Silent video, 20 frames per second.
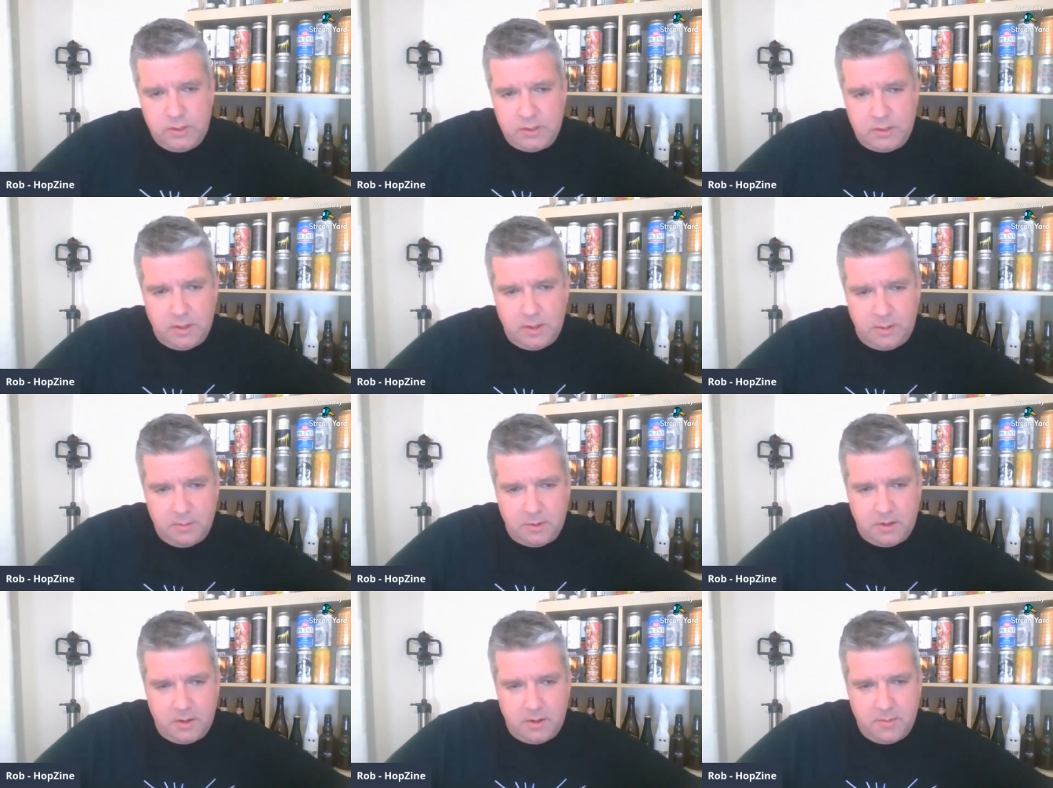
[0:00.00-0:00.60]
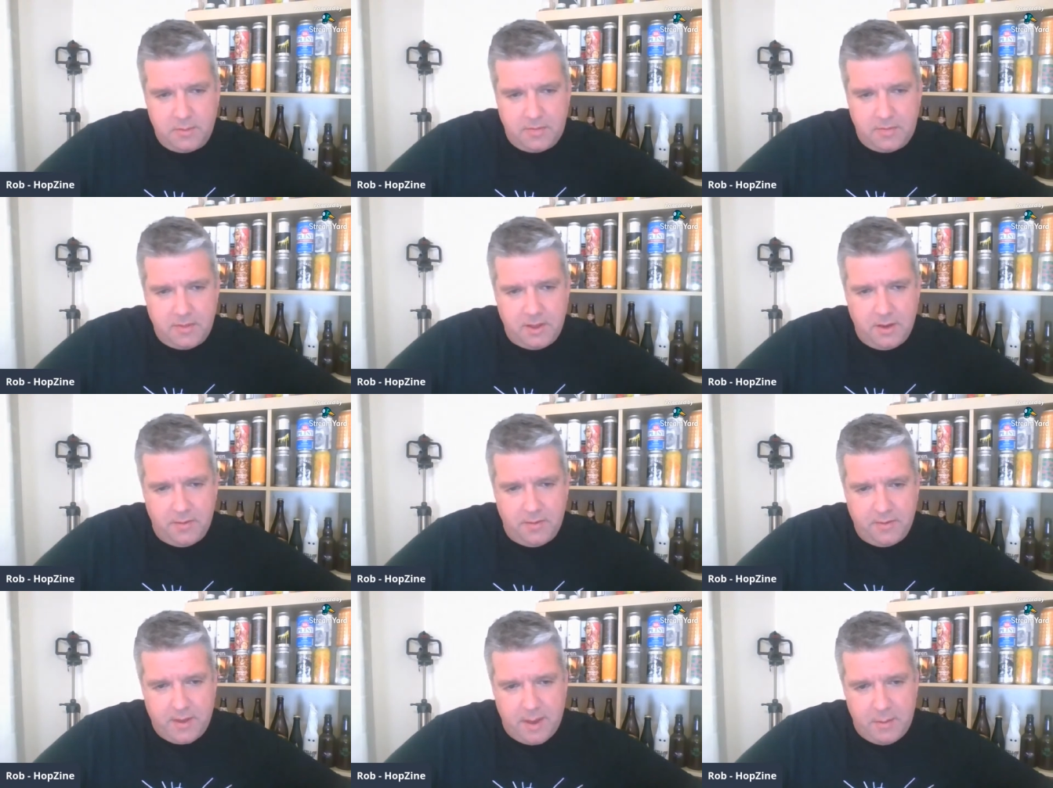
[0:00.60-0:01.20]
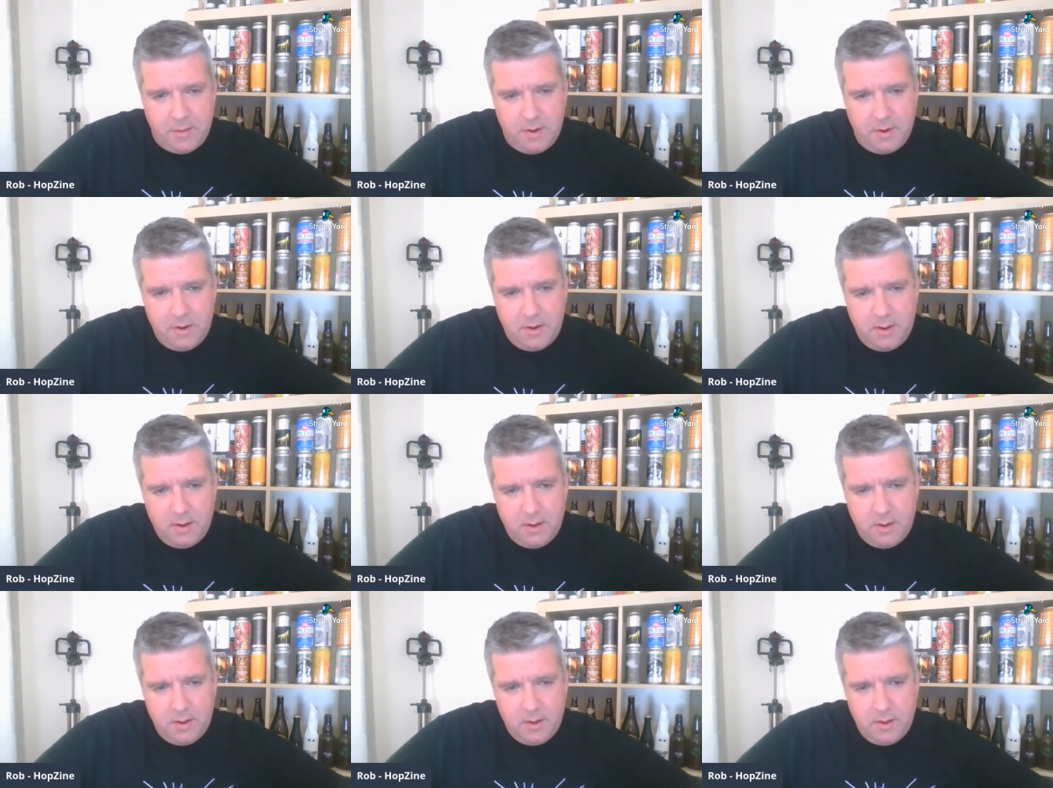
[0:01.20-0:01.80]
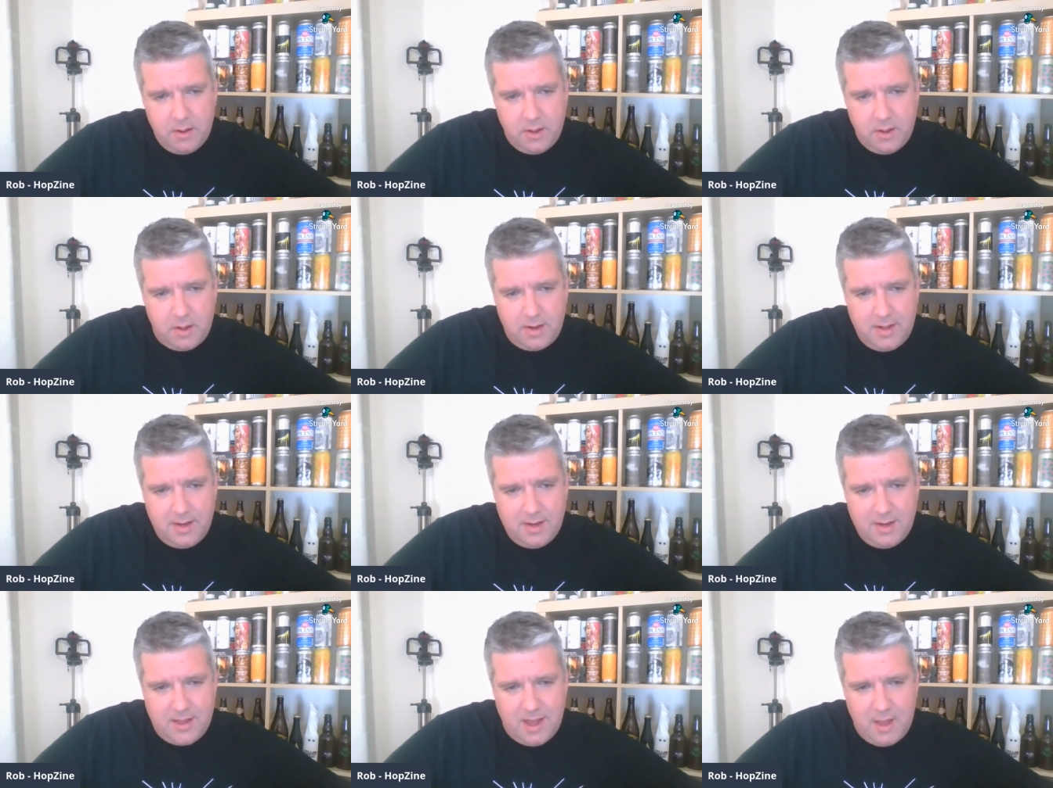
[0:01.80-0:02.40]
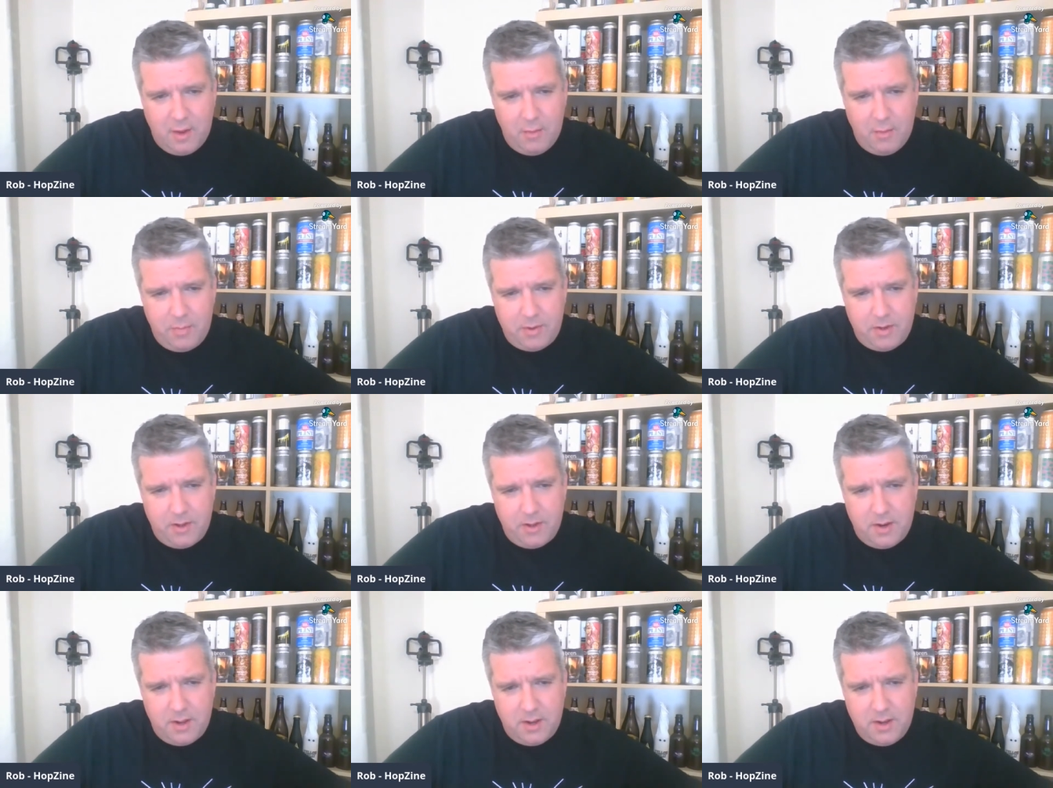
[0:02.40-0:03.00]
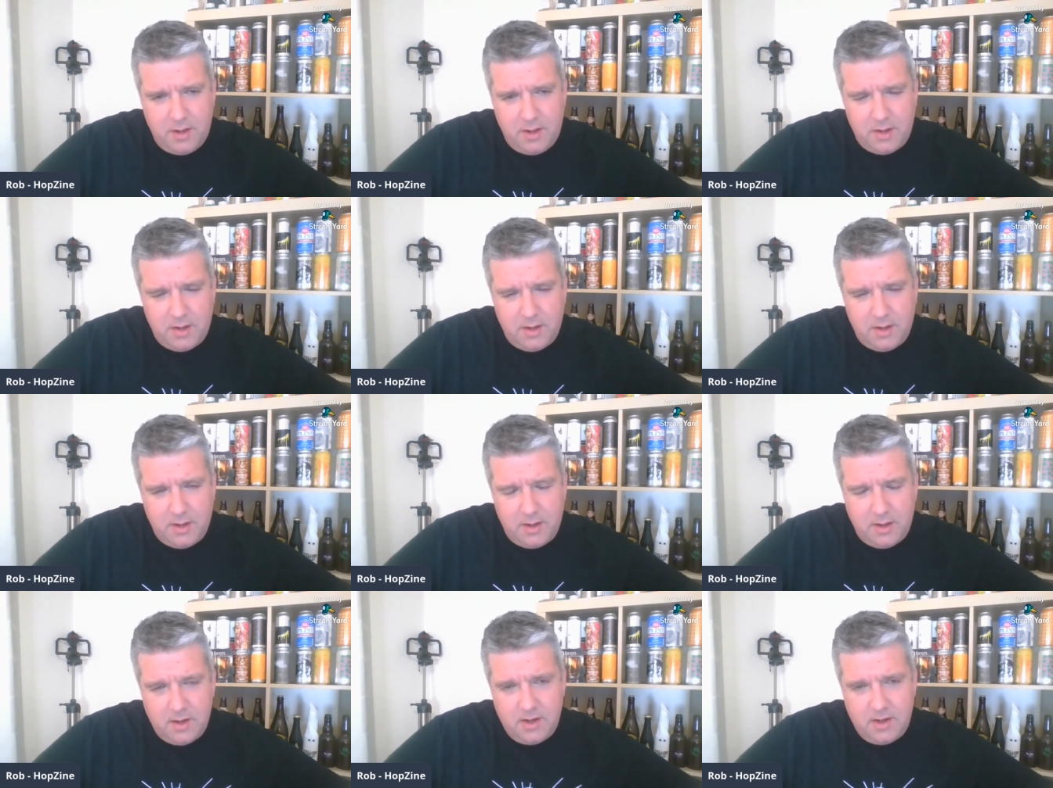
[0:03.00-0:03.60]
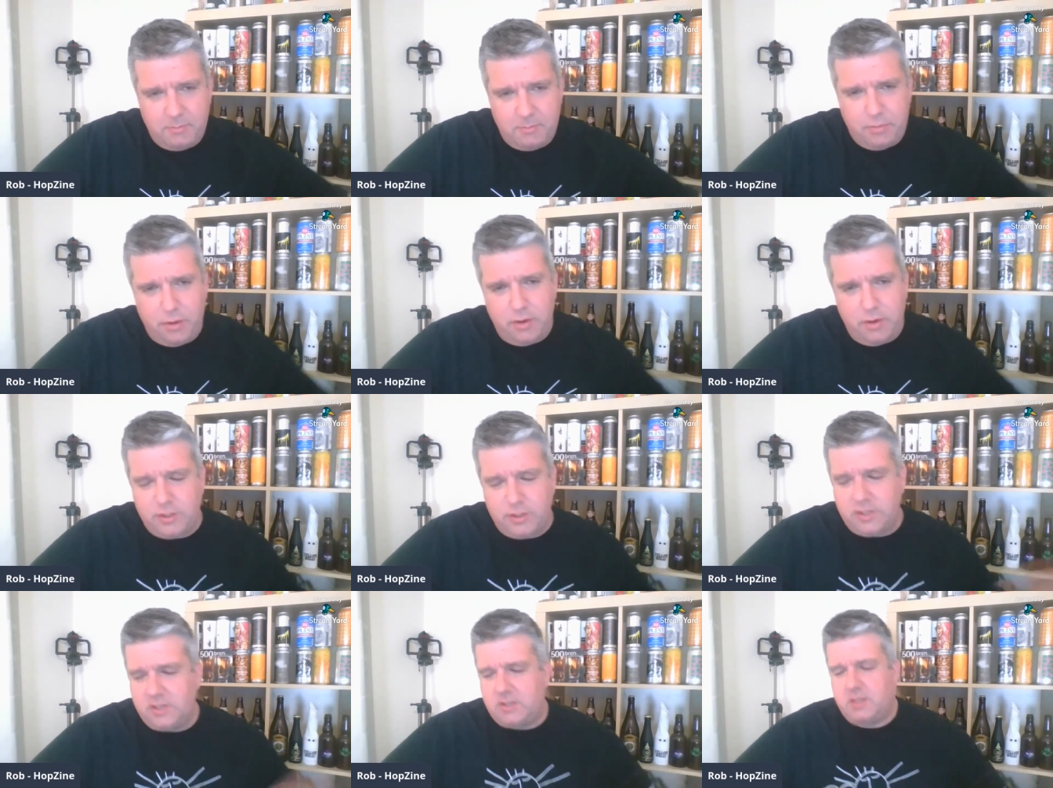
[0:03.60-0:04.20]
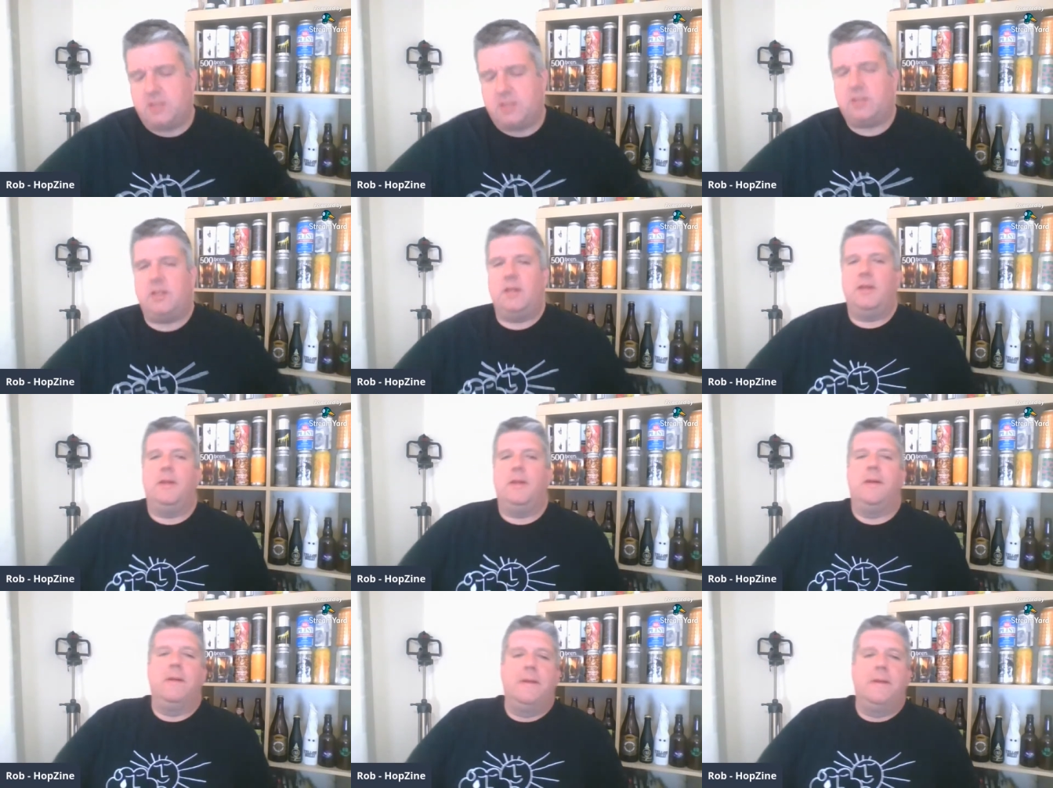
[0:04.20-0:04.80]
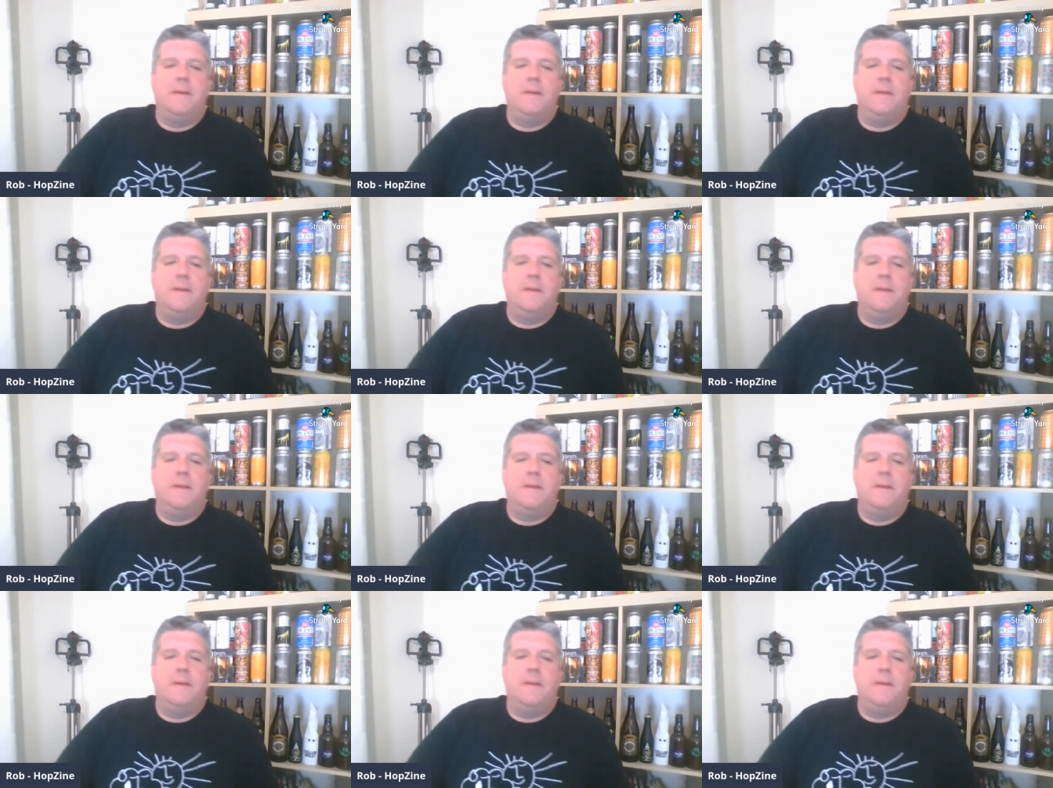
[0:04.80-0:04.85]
I'm looking at my thing off camera. I need a helper, don't I? I need a production assistant.